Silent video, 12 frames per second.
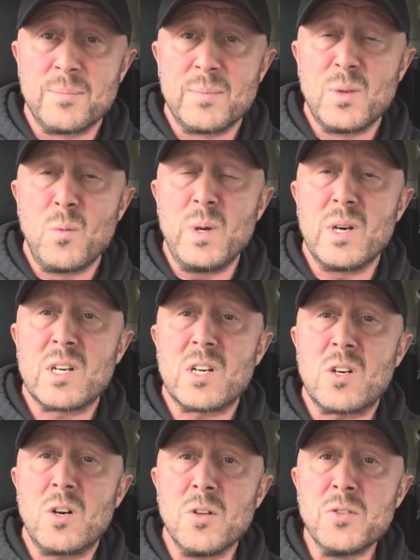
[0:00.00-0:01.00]
We are
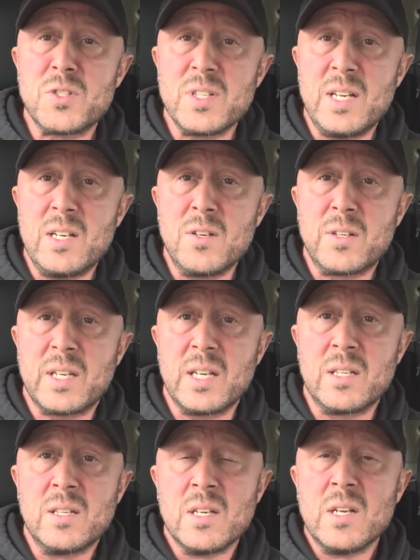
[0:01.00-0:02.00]
constantly looking
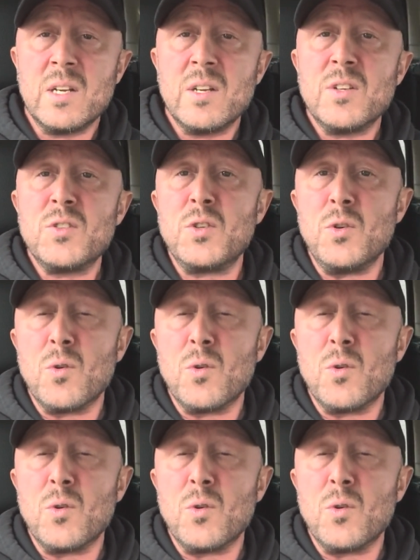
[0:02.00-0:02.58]
to